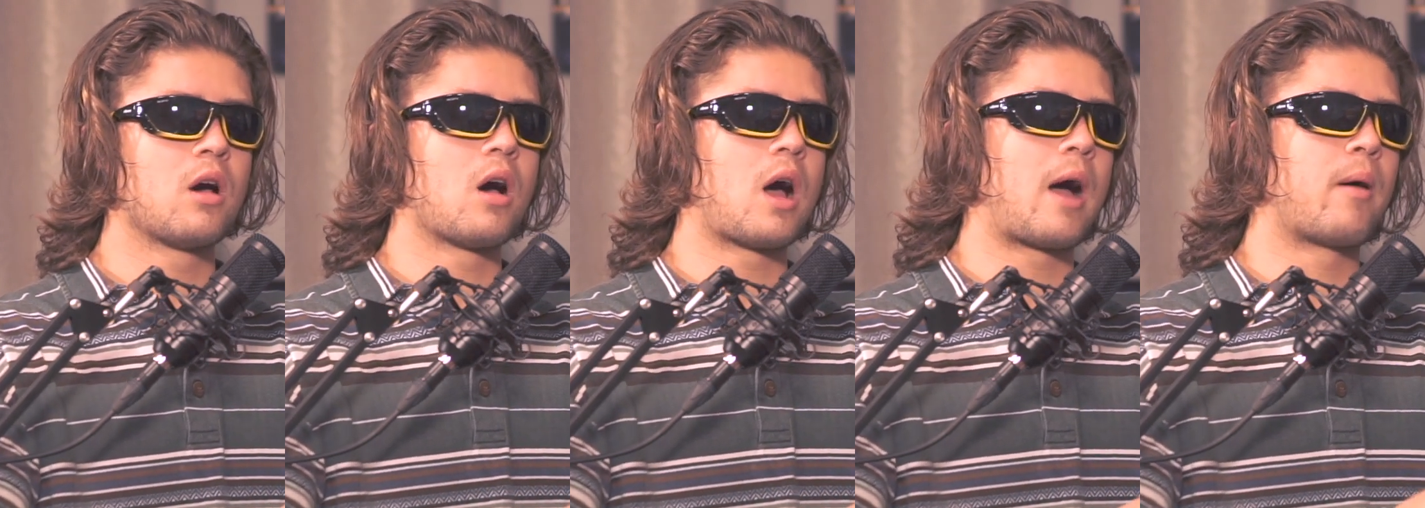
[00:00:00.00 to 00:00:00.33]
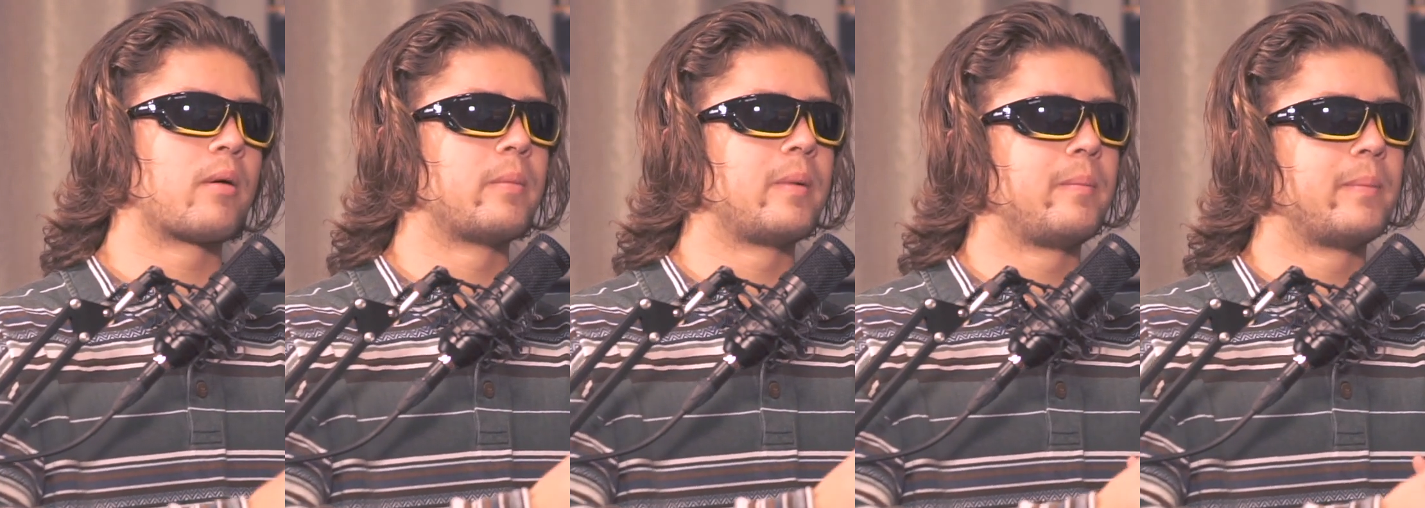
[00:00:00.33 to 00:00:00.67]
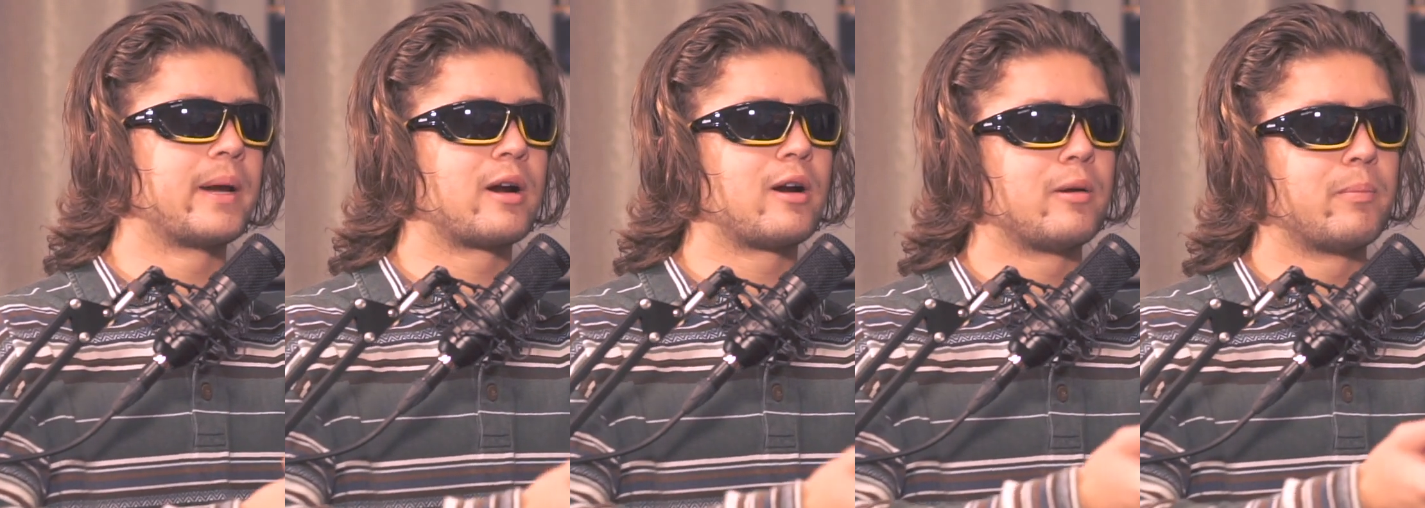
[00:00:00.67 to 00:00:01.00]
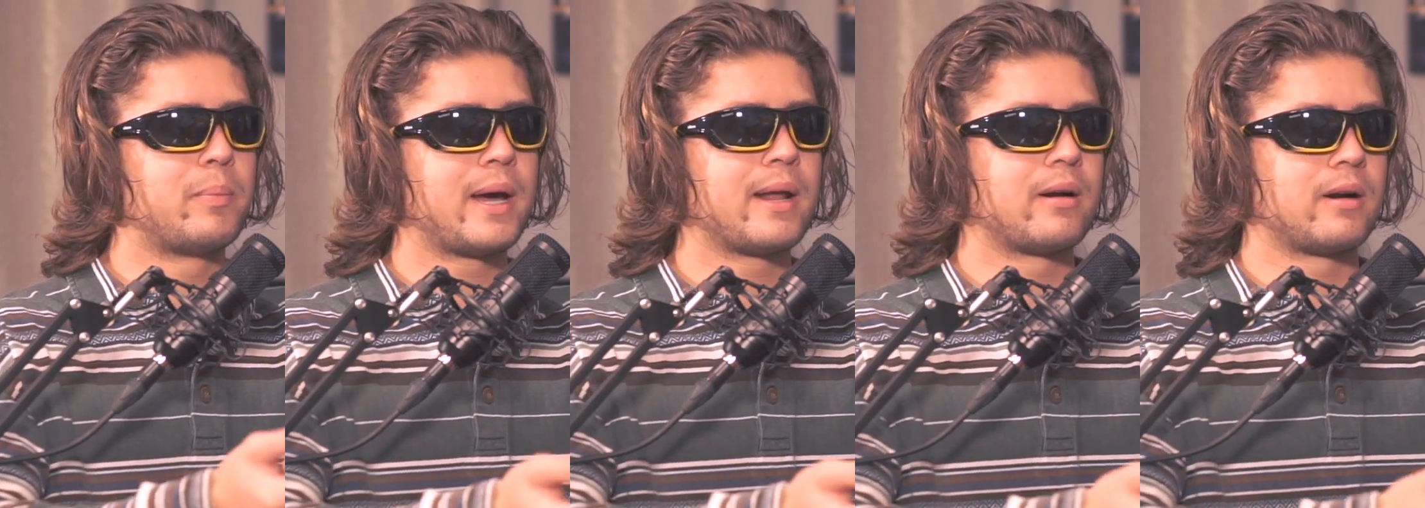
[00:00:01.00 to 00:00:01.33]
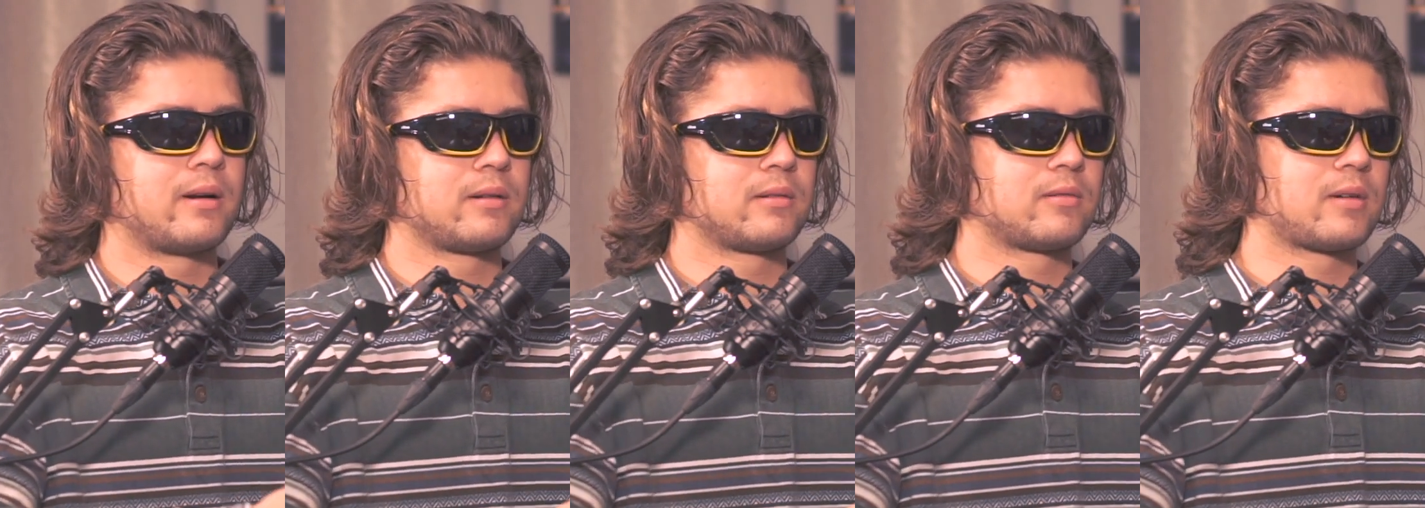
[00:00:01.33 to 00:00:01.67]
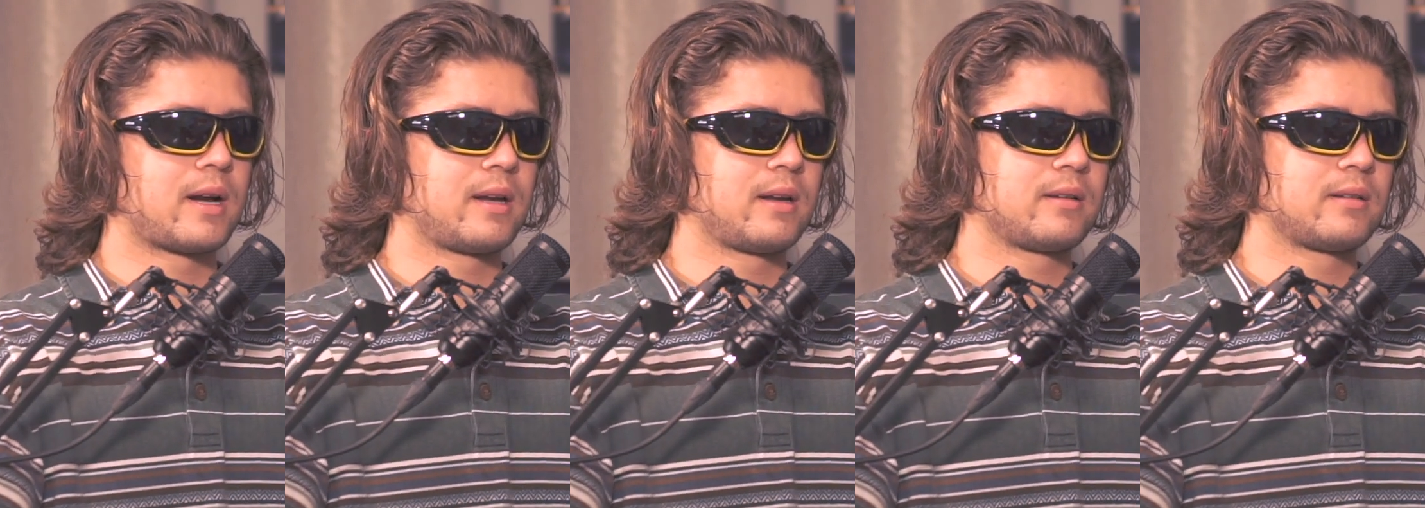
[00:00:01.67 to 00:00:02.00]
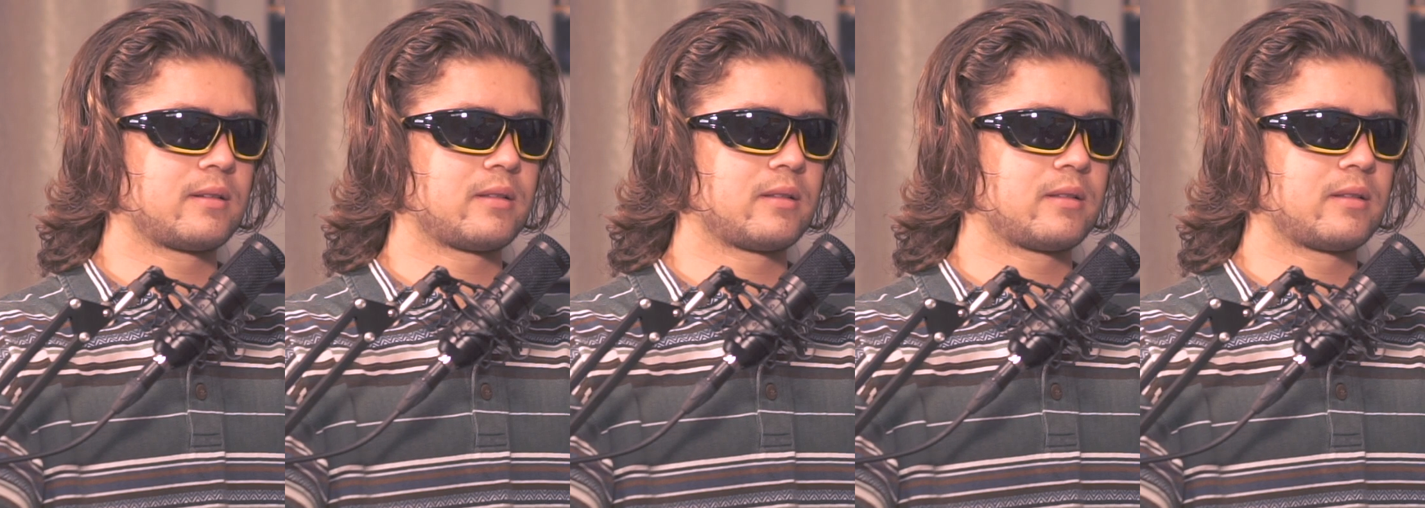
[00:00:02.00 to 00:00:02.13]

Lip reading: I want to be bigger and better, right?